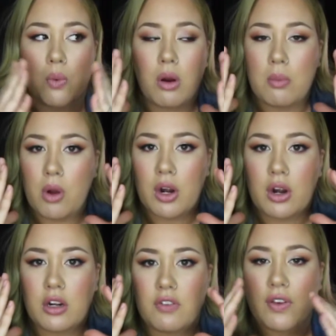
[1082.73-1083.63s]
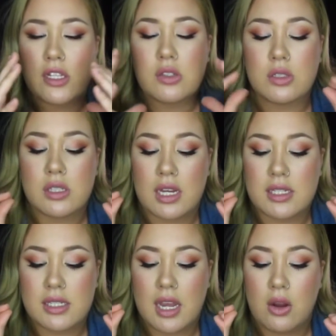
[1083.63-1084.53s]
warm water on your face so they
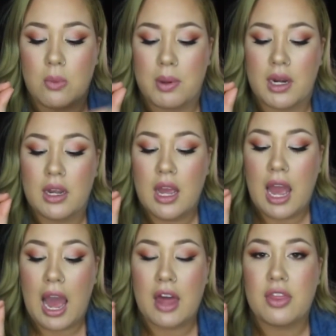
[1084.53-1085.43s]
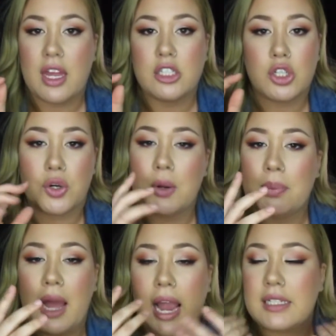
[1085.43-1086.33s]
stay open. And then don't
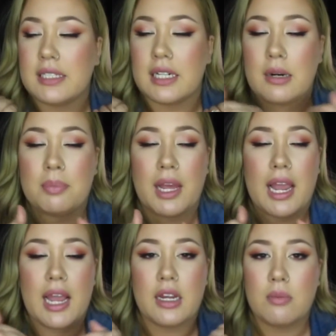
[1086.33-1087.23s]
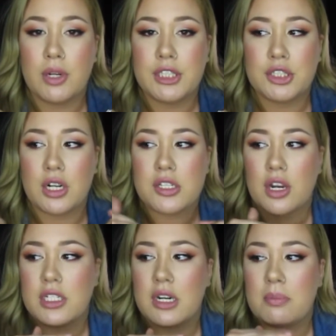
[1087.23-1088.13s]
apply, I didn't apply any moisturizer.
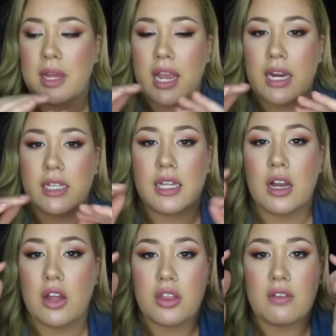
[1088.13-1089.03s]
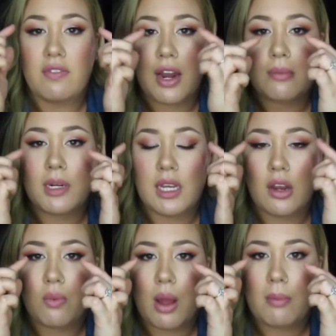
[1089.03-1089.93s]
I didn't apply anything other than vitamin E
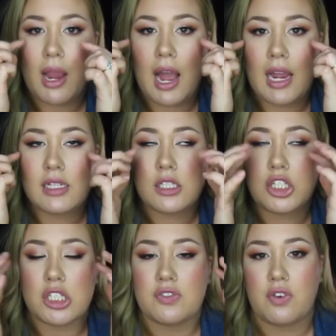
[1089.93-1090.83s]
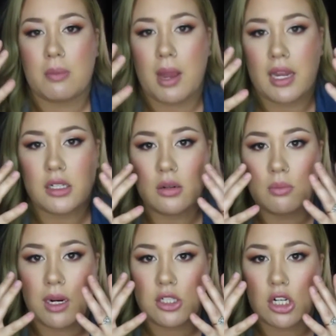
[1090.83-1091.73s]
around my eyes, just for my
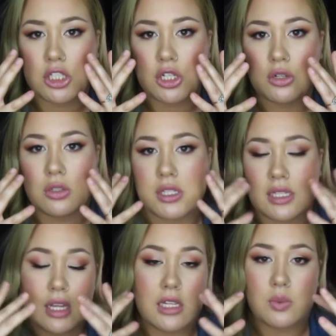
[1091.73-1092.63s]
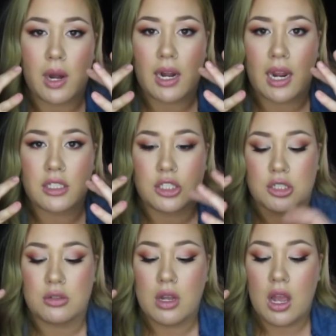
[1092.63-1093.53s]
dark circles. That's what I like to do.